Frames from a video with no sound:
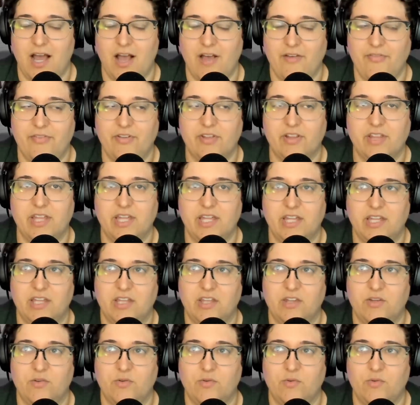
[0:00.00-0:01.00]
I feel
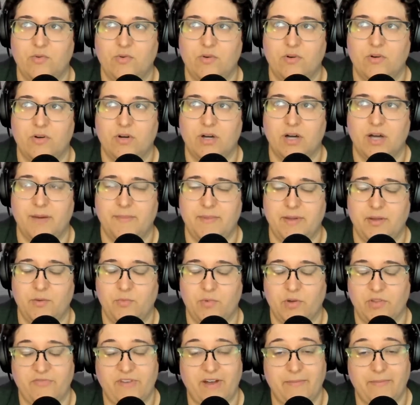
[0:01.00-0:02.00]
like you. I mean,
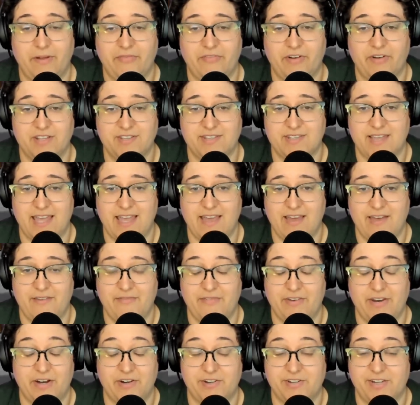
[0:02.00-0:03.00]
with Find My Friends, I
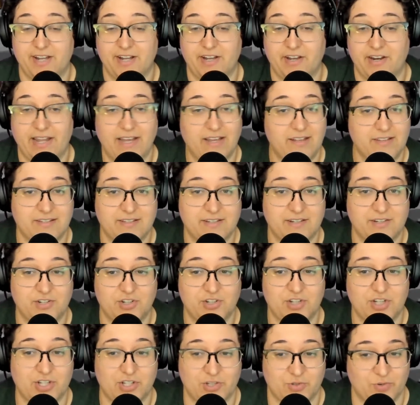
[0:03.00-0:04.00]
have an AirTag on Allison,
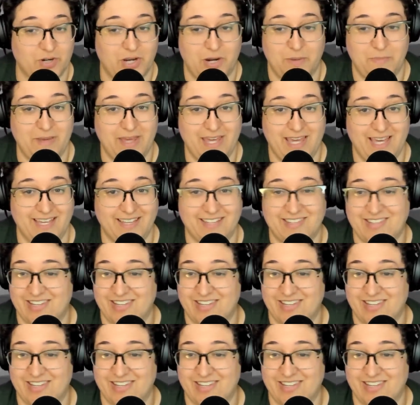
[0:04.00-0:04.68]
and she has one on me.